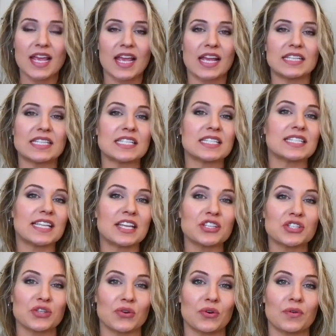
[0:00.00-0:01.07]
It's
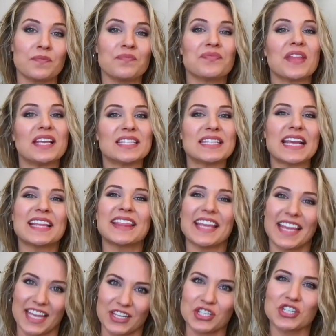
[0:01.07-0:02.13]
essential. It's like the
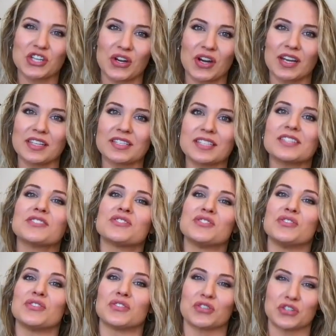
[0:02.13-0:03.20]
insurance to
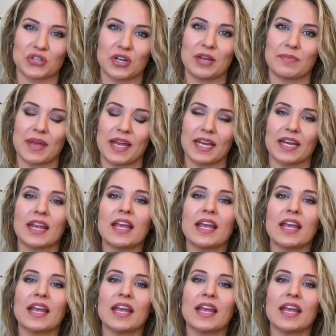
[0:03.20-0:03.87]
your treatment.